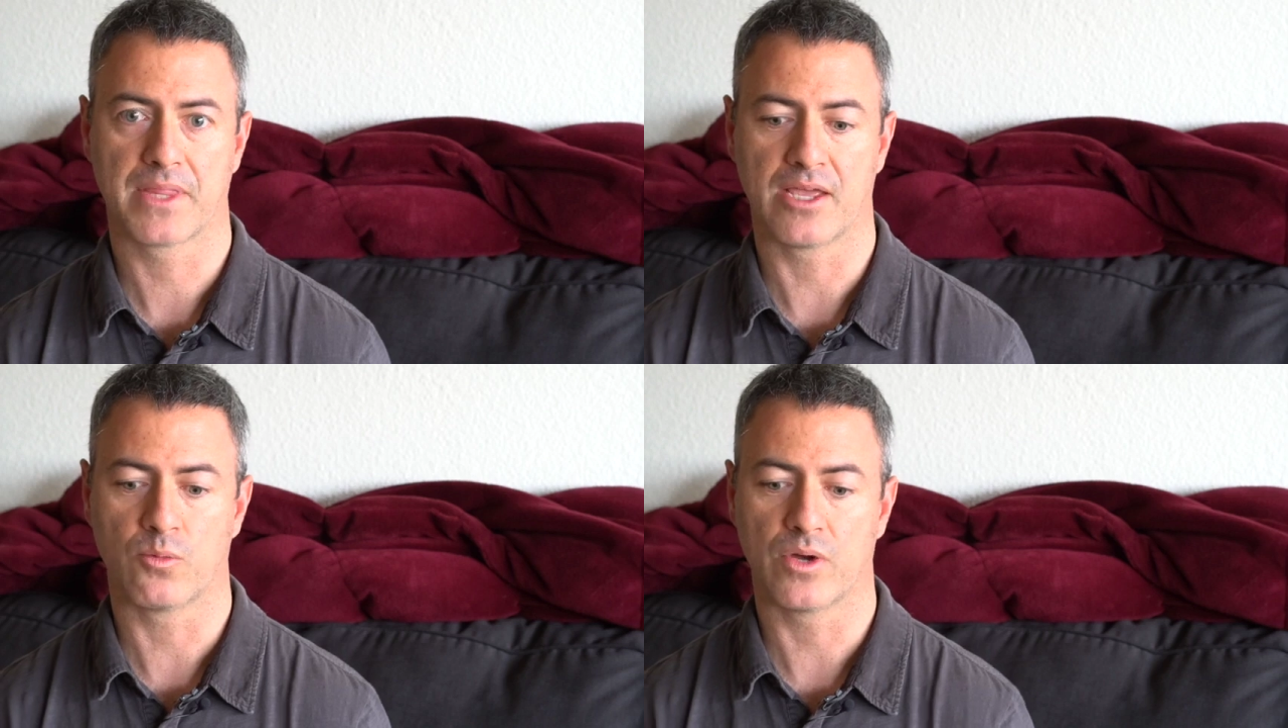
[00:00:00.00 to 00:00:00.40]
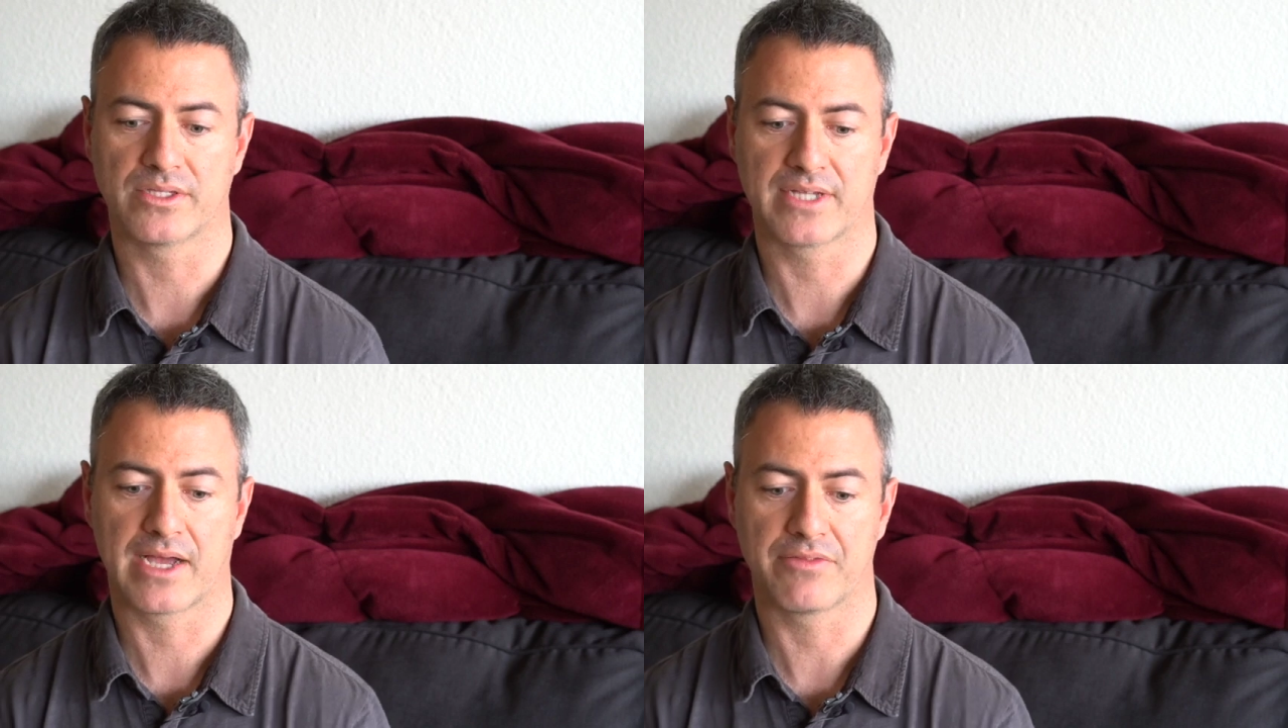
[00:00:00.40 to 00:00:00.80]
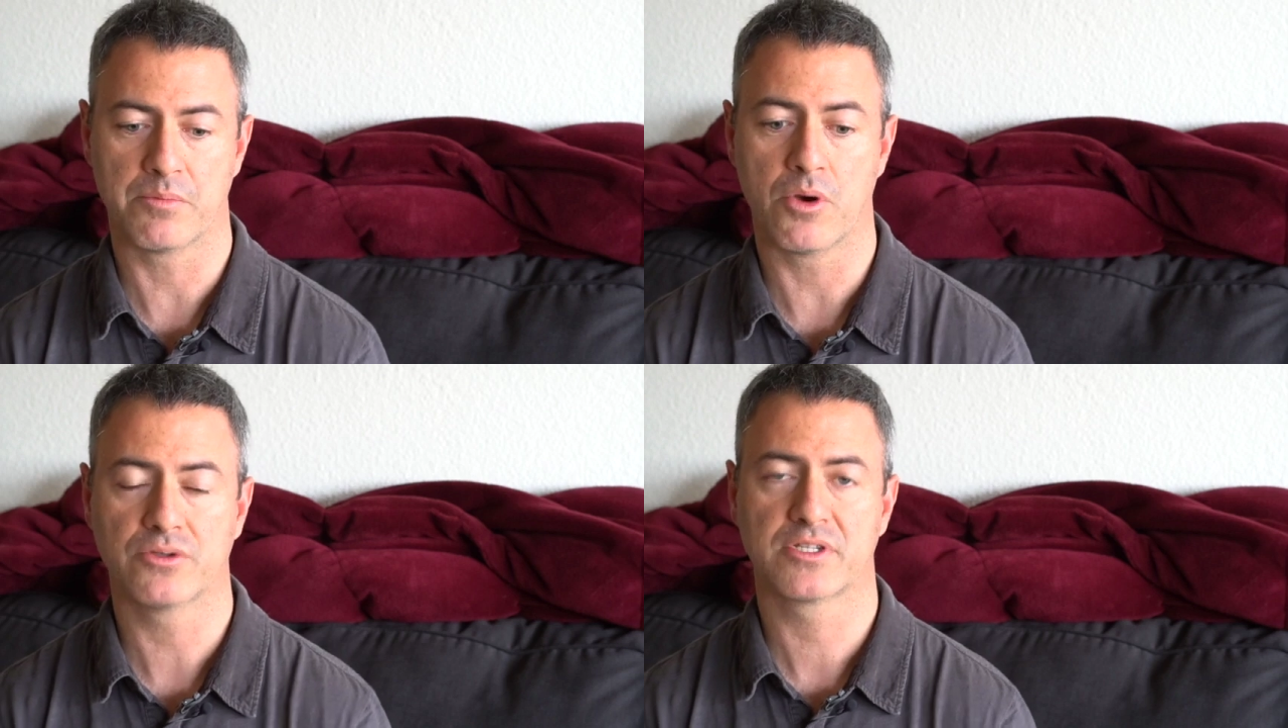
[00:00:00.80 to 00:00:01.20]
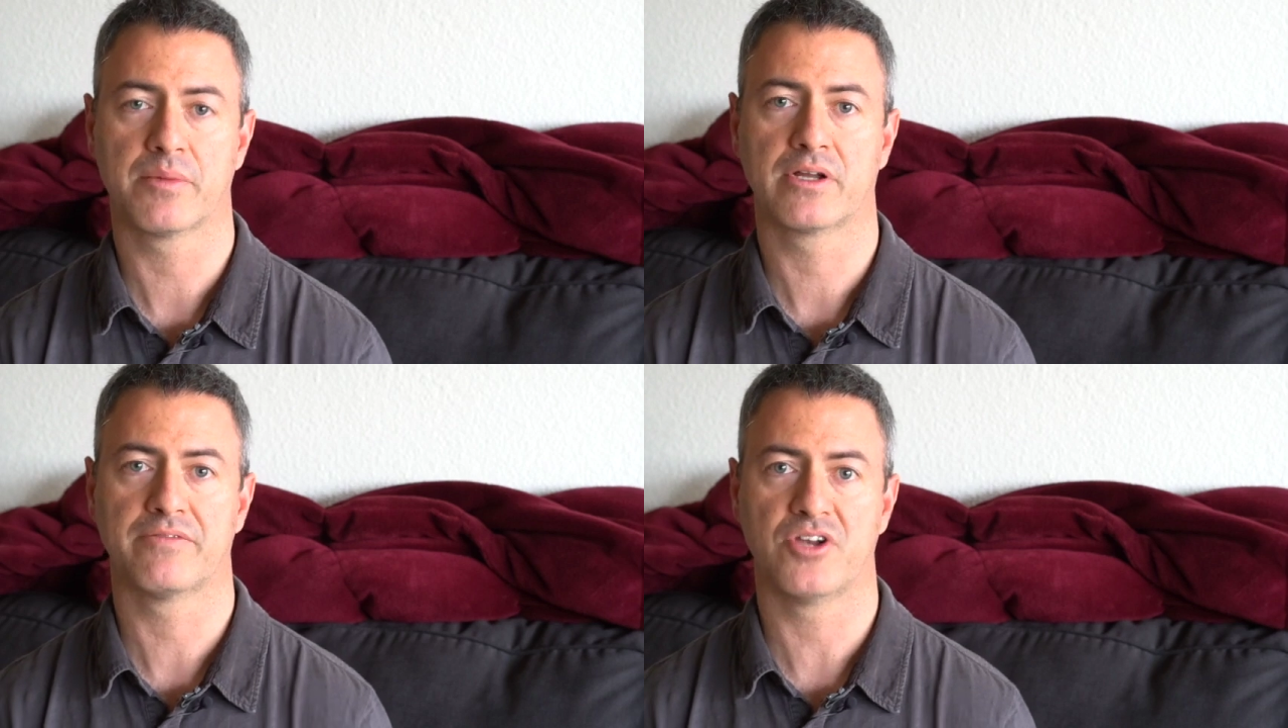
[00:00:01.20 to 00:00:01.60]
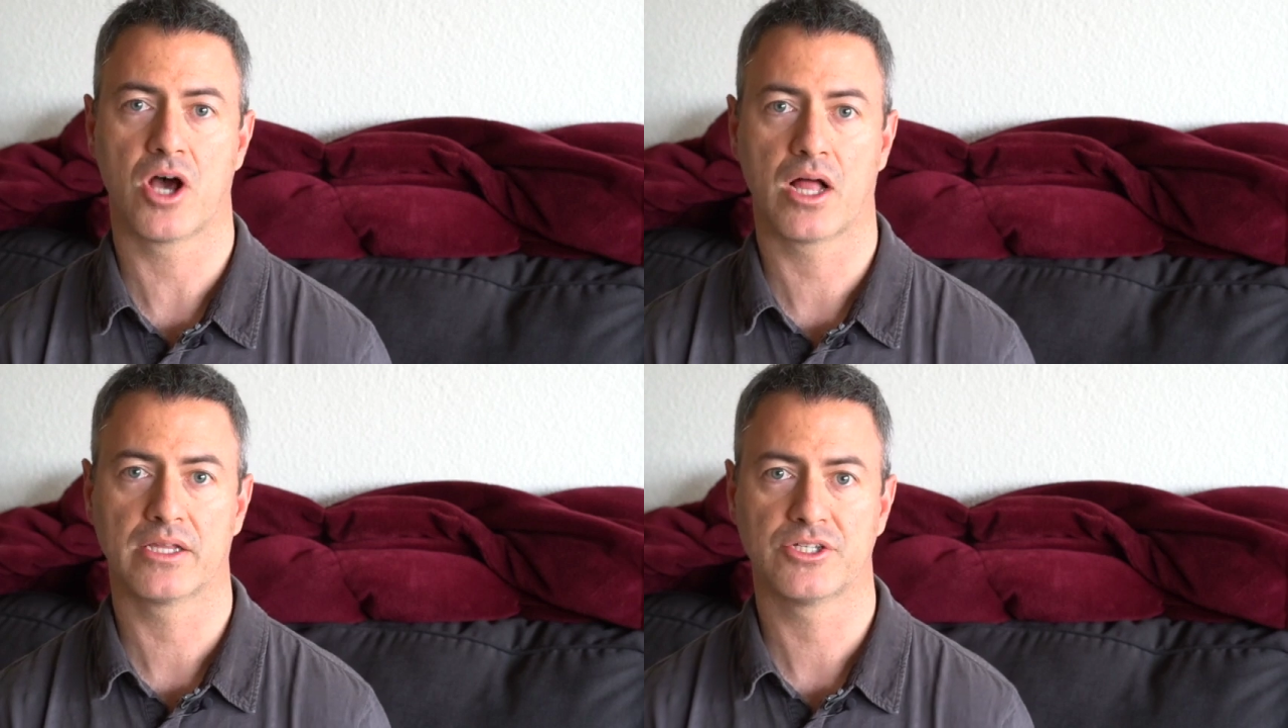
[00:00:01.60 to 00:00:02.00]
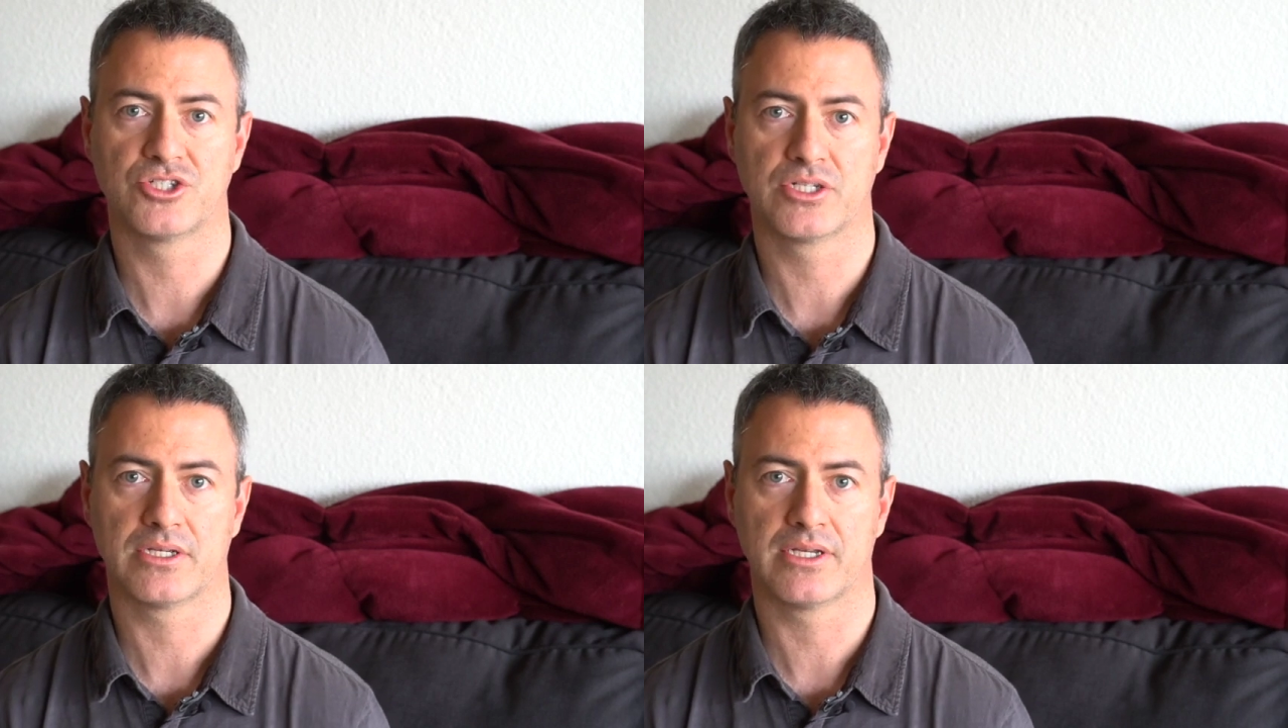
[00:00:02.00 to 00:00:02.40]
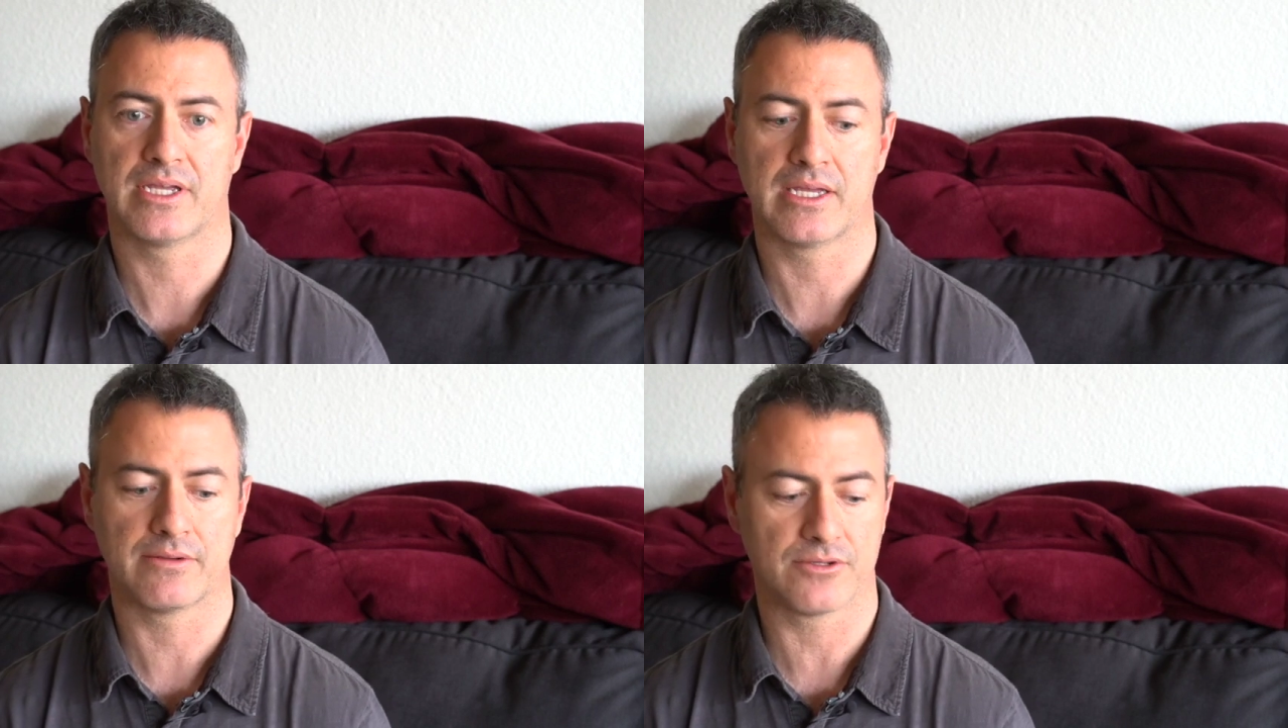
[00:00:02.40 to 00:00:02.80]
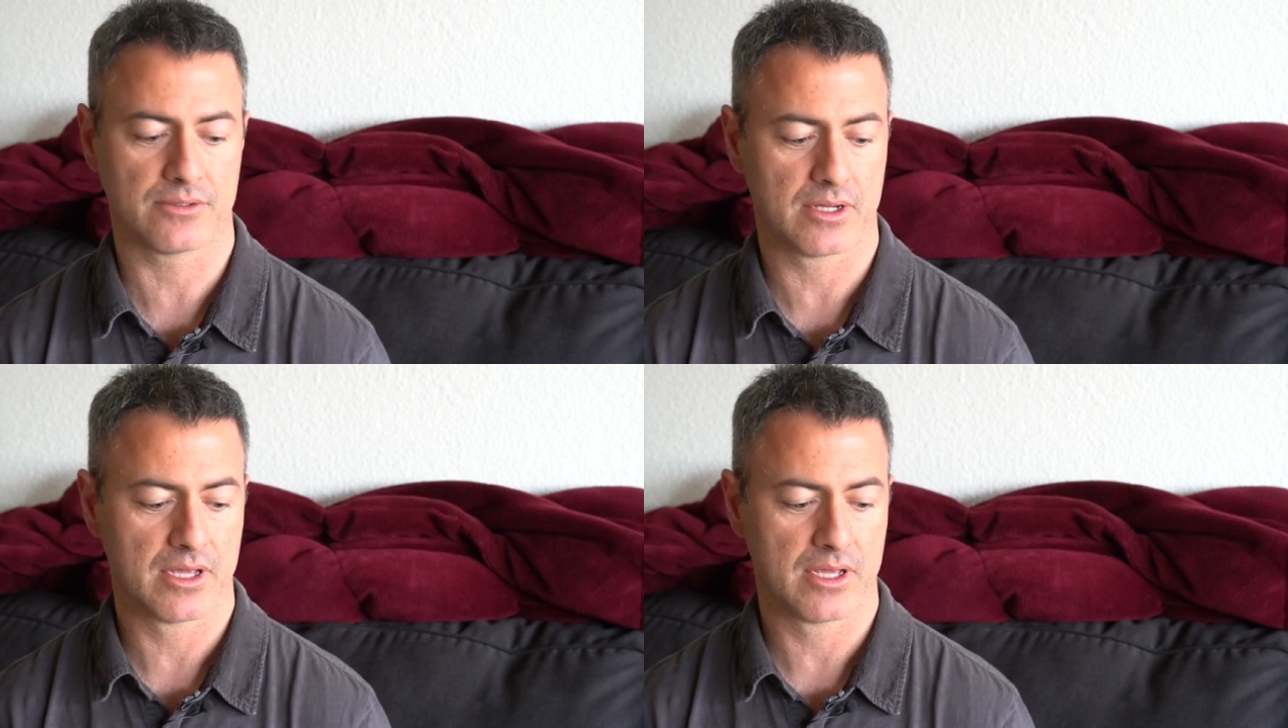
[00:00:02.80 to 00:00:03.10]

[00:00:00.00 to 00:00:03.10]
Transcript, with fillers: and want to have the most amount of knowledge in